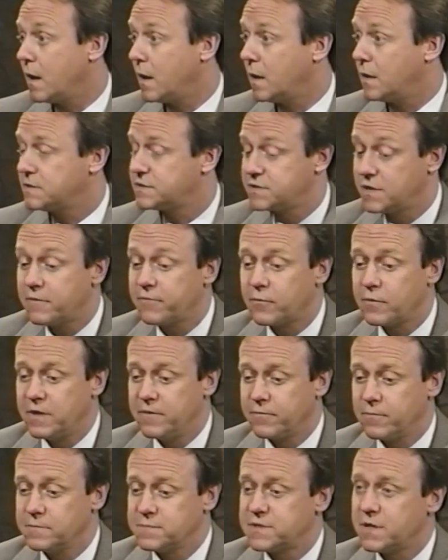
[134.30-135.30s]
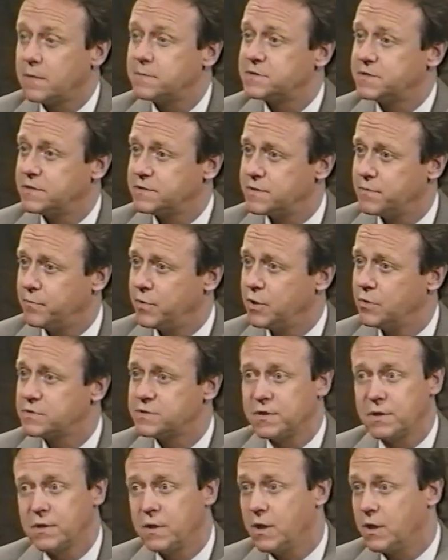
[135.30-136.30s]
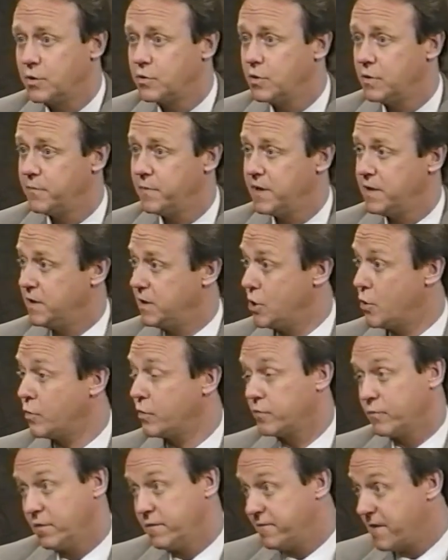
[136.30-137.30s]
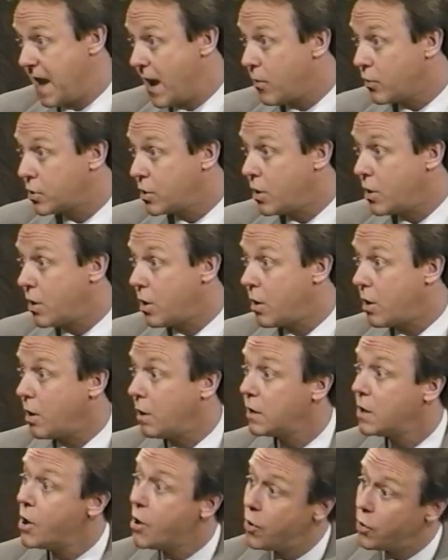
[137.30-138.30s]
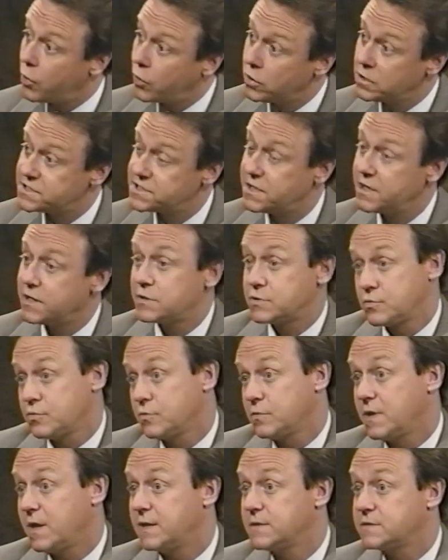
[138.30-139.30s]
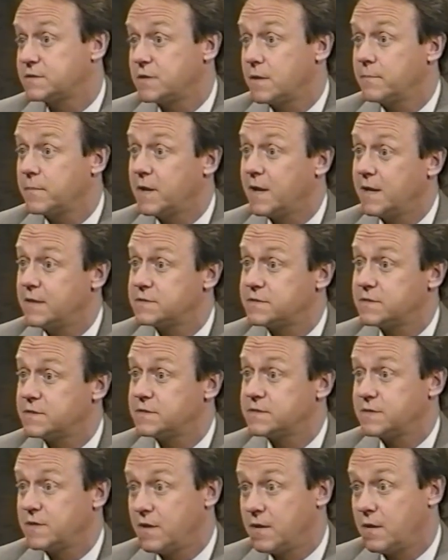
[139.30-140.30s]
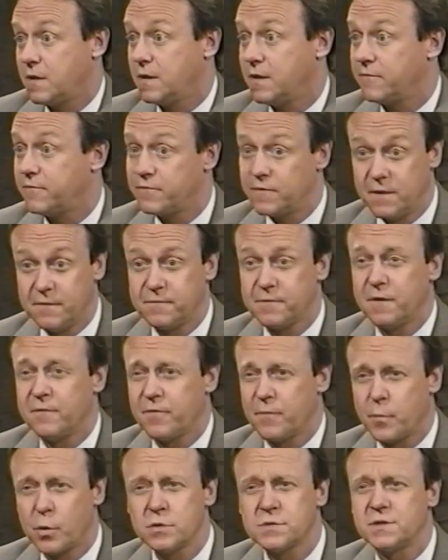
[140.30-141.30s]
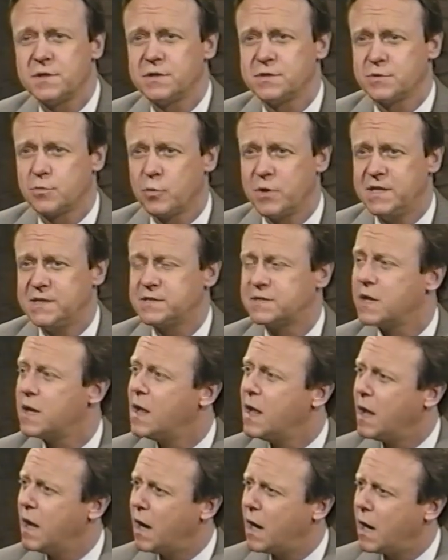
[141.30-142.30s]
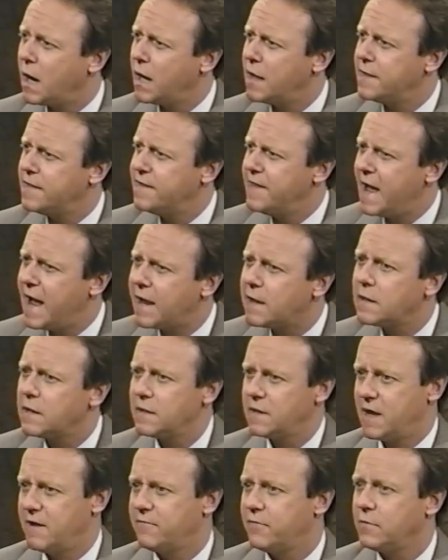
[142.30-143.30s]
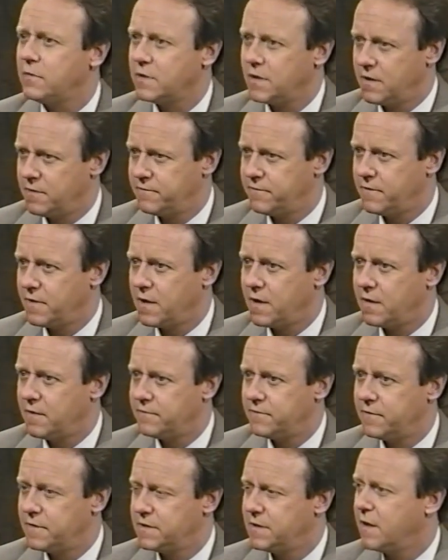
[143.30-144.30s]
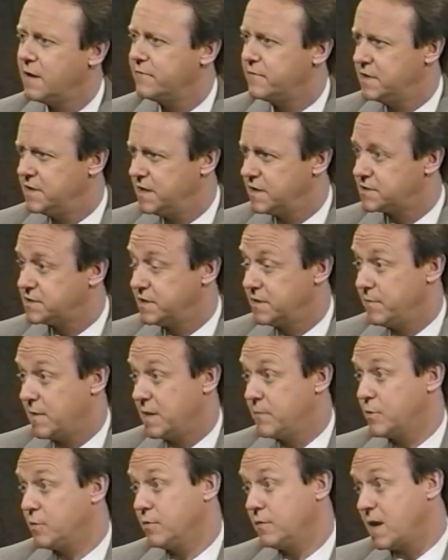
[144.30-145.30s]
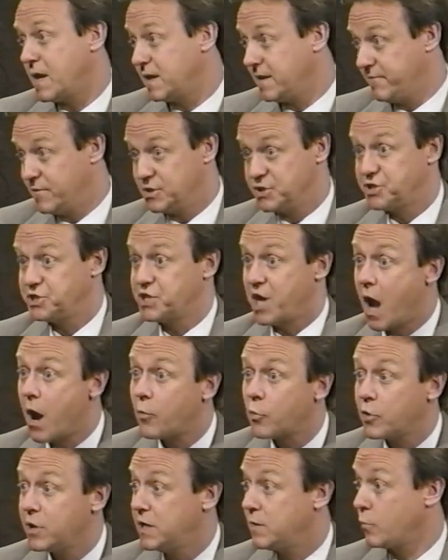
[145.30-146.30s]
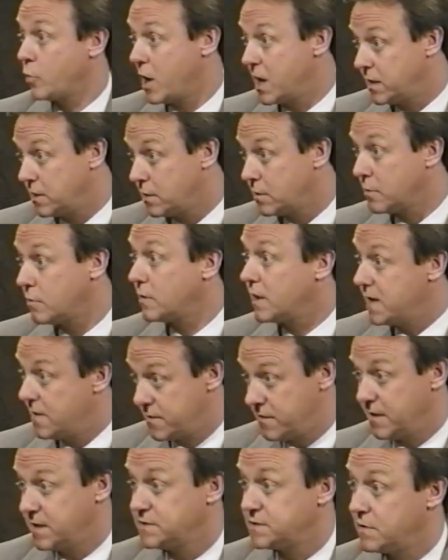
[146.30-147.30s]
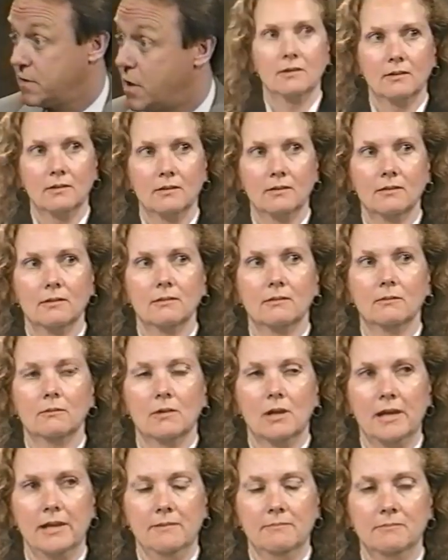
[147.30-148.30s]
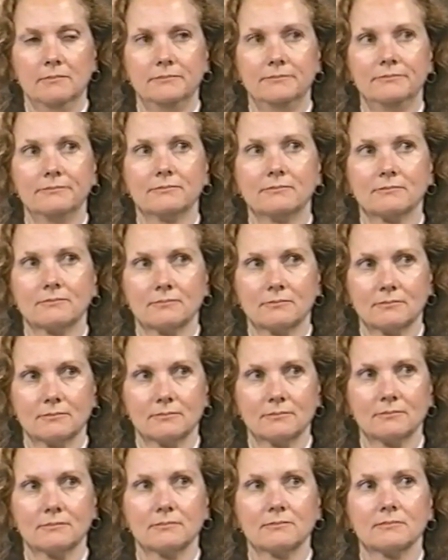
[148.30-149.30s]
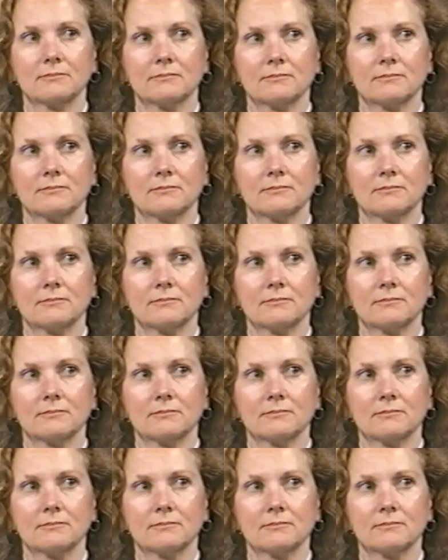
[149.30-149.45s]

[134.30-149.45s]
suffering from substance abuse, it could be the odor of alcohol, or isn't it true that in some cases if a person has reached that level of addiction, maybe they're not even showering regularly, things along that line, which again can affect their